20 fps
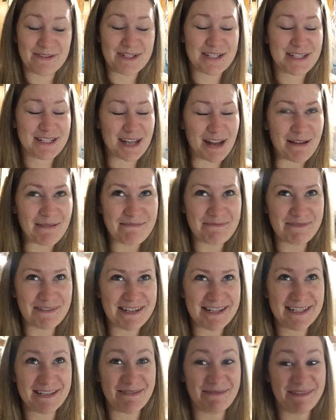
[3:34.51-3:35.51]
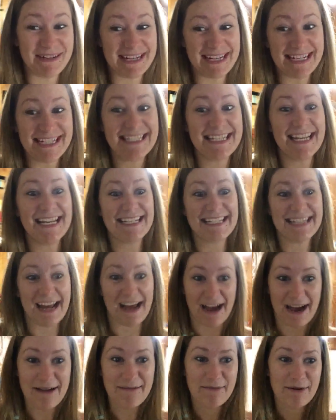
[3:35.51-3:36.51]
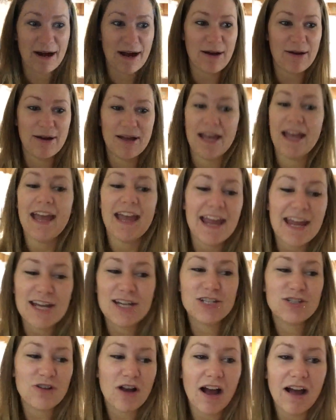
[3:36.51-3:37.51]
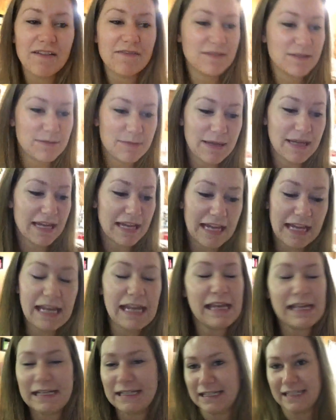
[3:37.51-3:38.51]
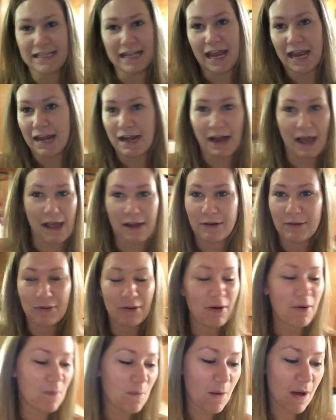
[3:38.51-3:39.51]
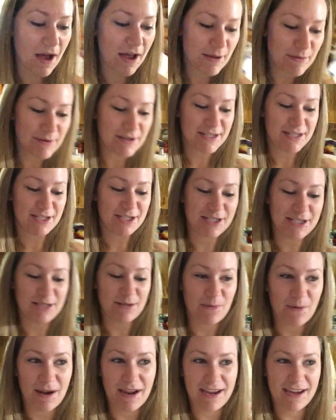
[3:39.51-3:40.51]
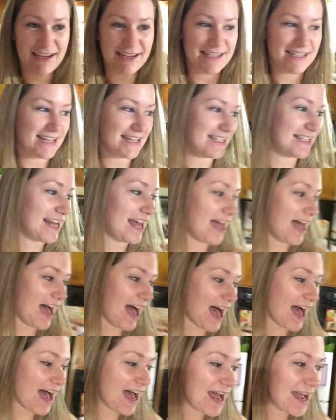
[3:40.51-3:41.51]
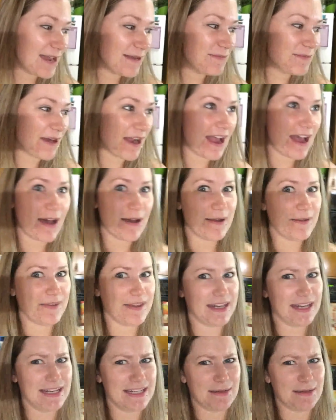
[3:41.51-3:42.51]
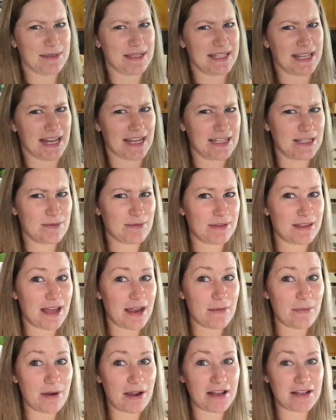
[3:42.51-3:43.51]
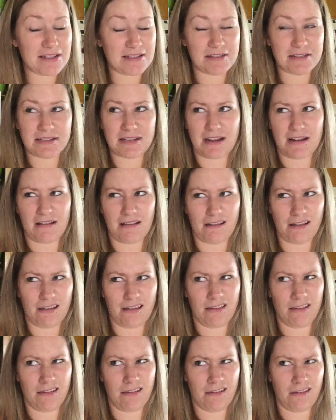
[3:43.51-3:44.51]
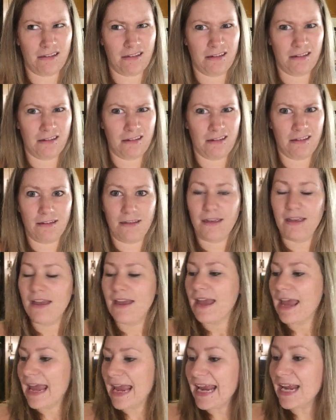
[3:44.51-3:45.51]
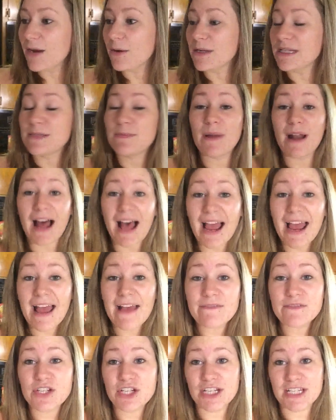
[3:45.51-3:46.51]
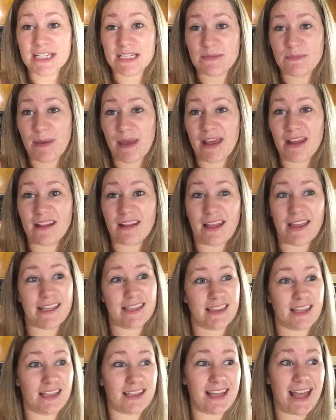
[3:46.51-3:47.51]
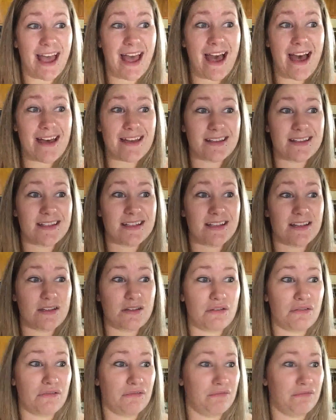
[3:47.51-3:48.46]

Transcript: for some reason, when he says eyebrow, it drives me insane. I don't know why, but it's just the way he says eyebrow, and that he's obsessed with eyebrows, so it's kind of like. Anyways, but I have just spent like the last